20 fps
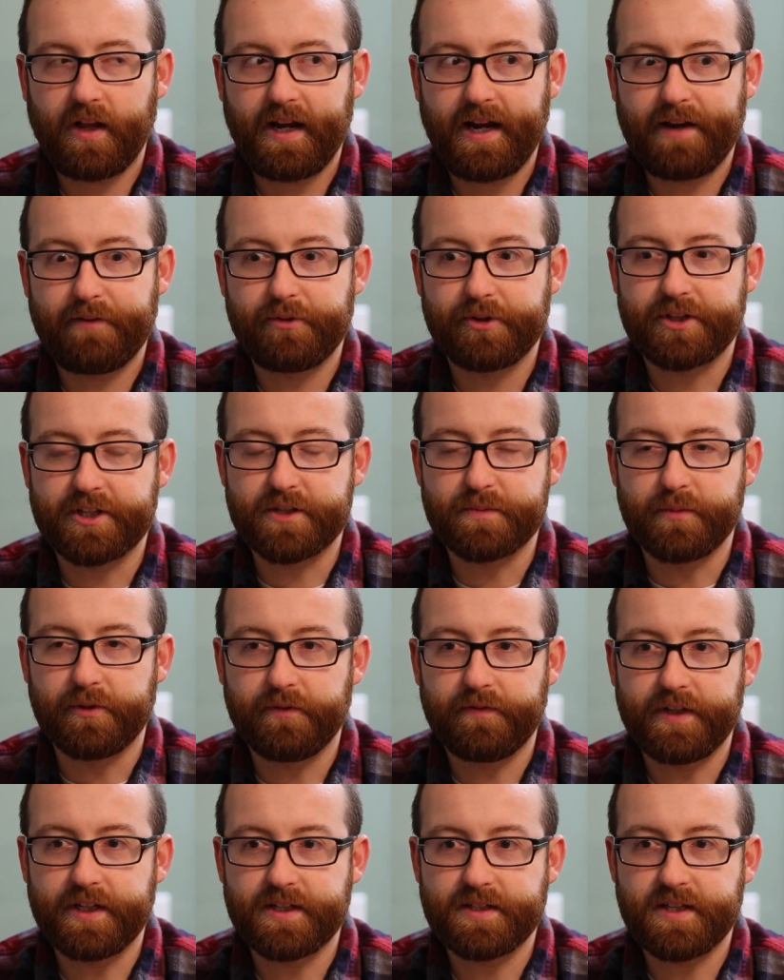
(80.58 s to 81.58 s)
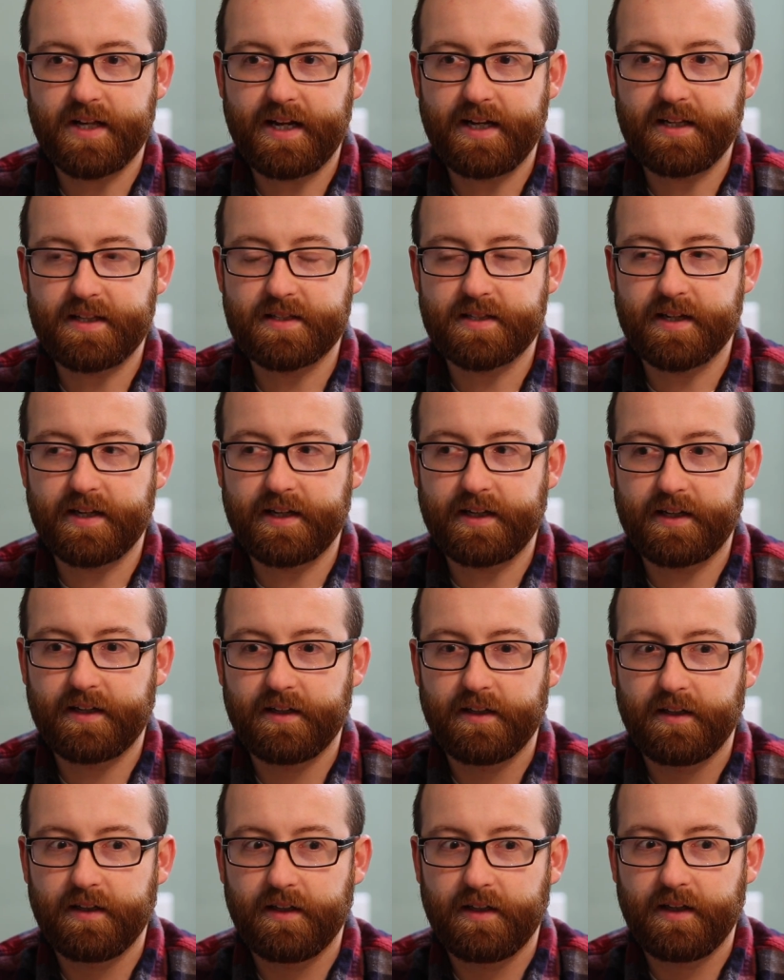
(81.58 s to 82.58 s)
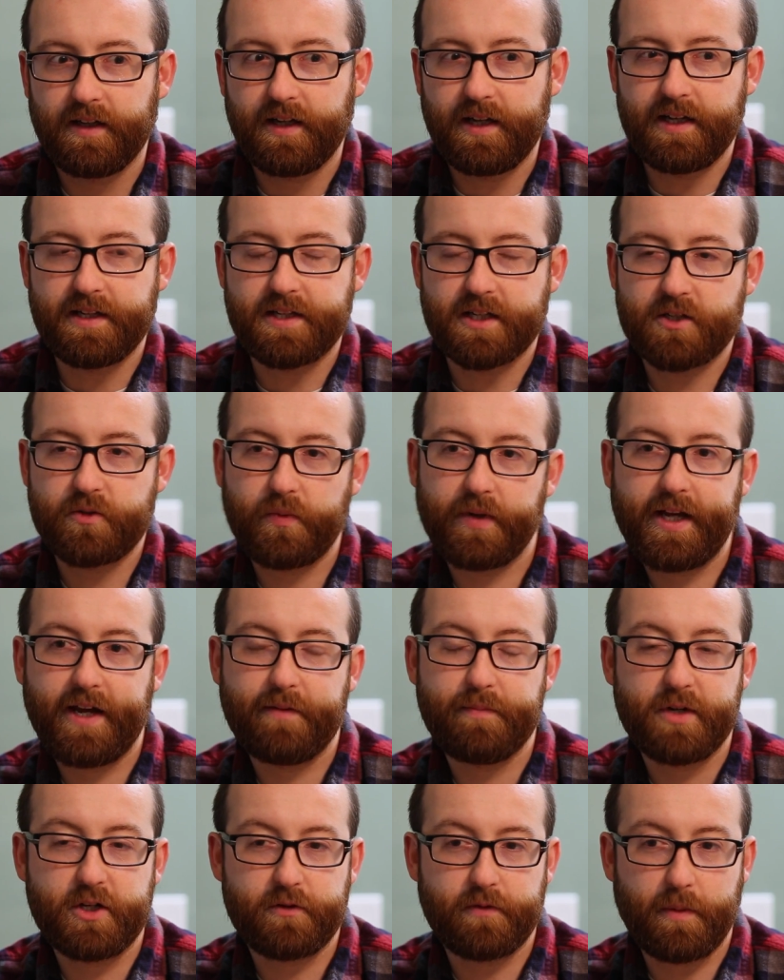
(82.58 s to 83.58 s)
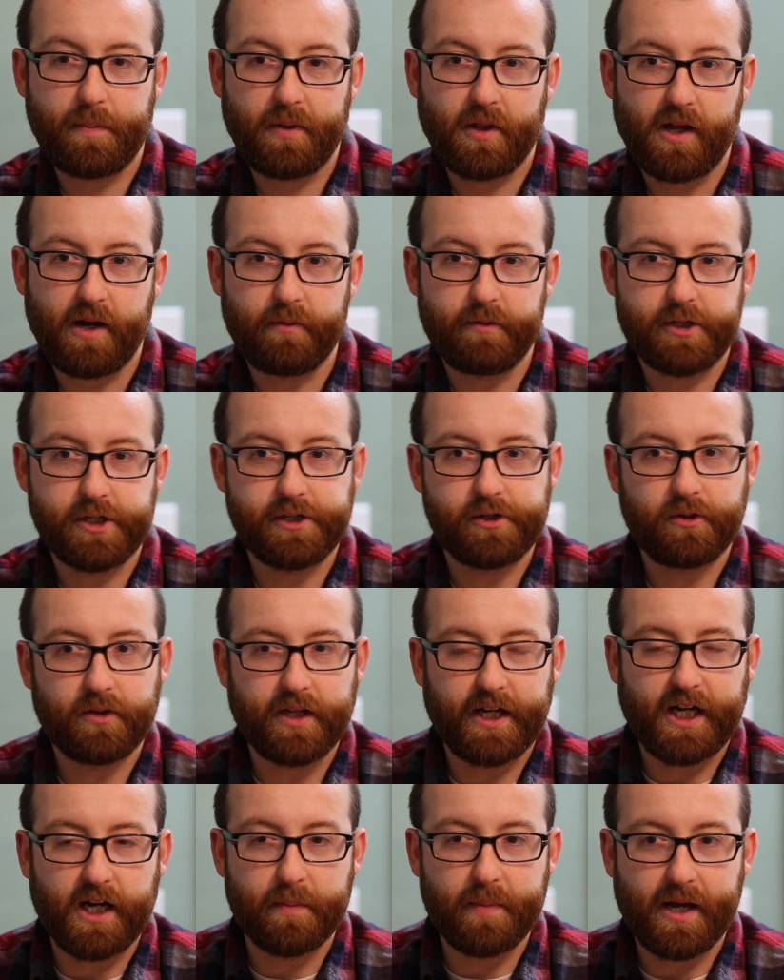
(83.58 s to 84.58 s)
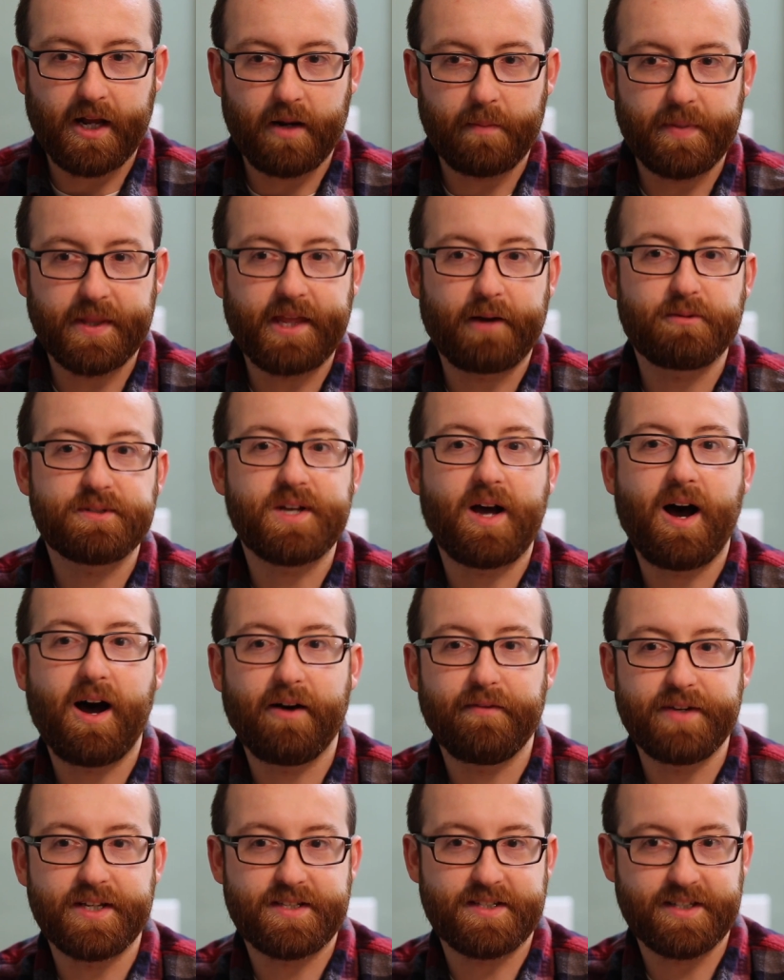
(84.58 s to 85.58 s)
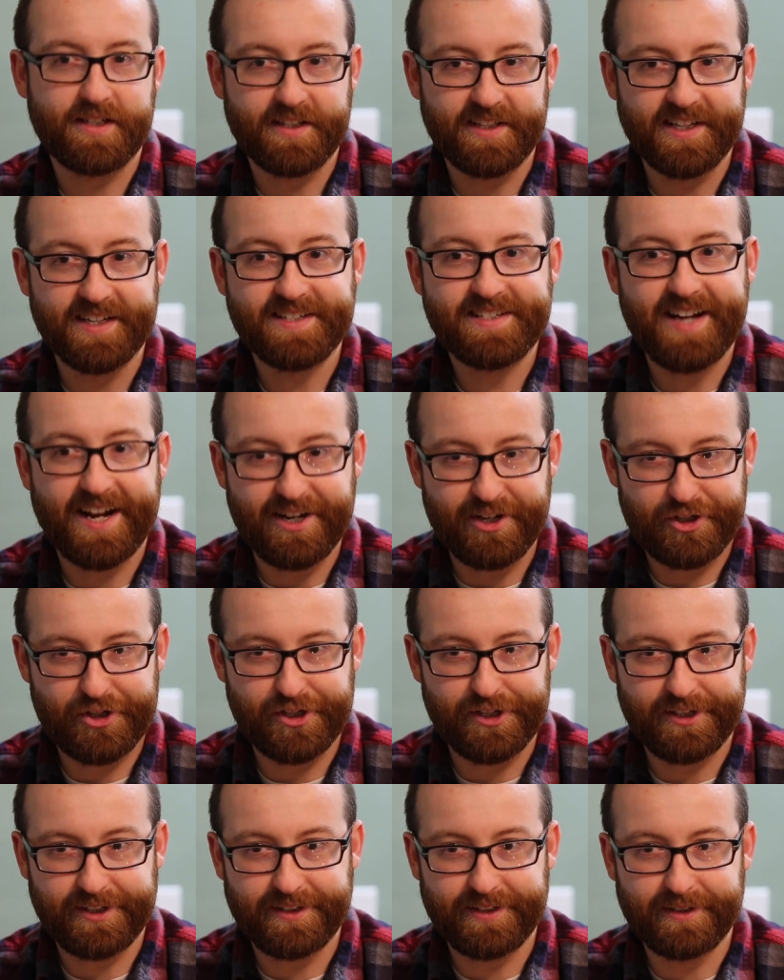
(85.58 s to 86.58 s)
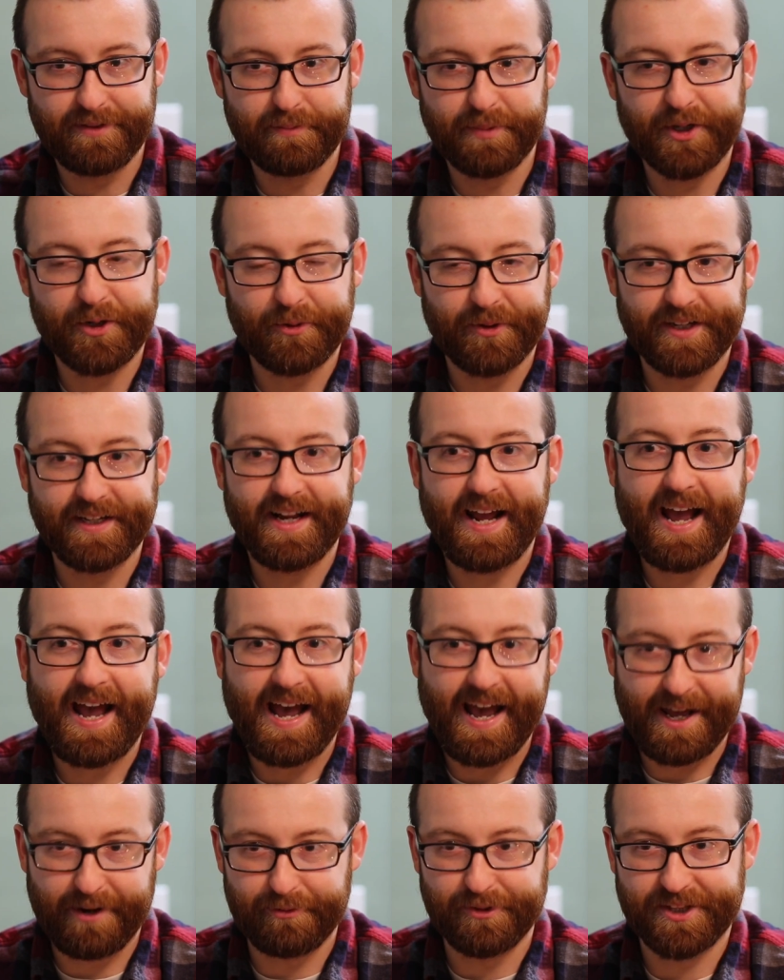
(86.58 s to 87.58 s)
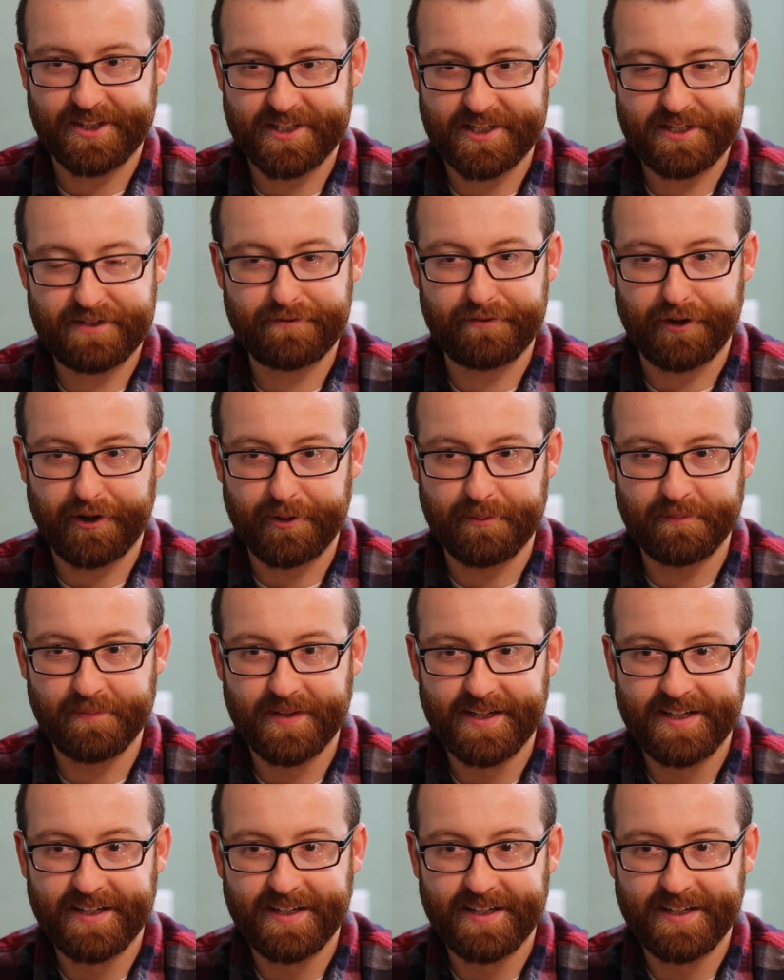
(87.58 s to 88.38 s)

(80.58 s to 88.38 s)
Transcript: I have with this movie, is that it's like, it doesn't really have much of a plot, which I don't like about it, but that was obviously the intention McQueen had with this film.